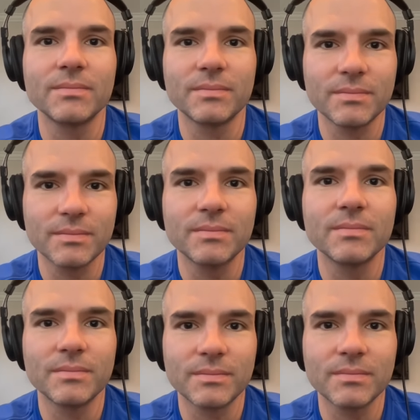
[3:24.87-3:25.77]

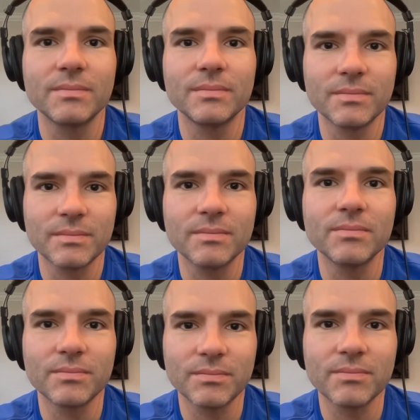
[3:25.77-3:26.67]

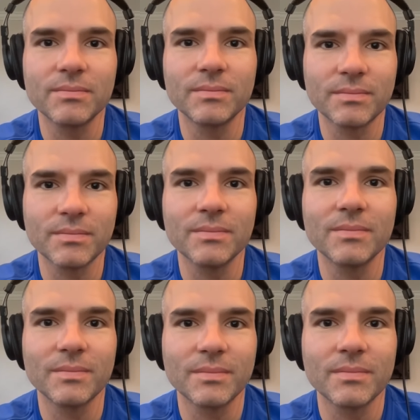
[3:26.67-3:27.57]

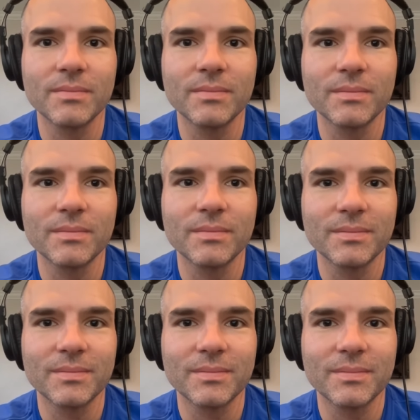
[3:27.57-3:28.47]

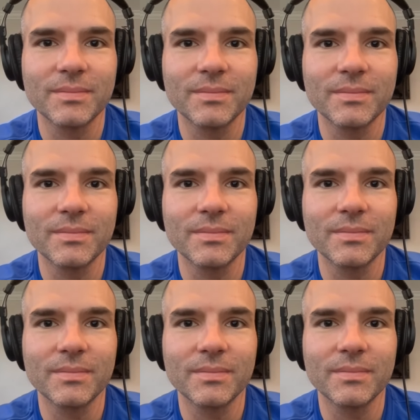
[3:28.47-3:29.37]

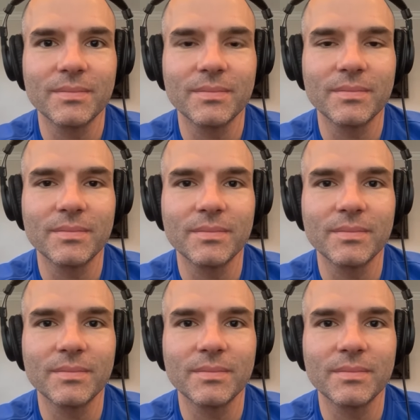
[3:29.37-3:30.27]

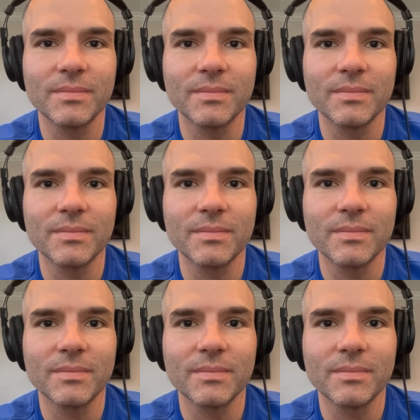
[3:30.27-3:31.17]

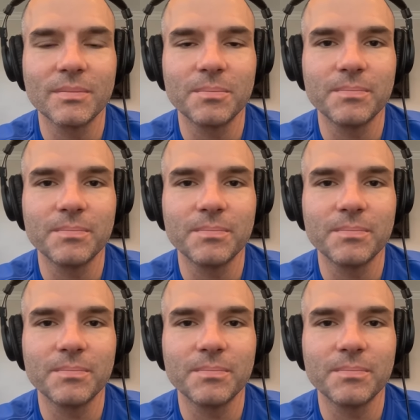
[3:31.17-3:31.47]
[no speech]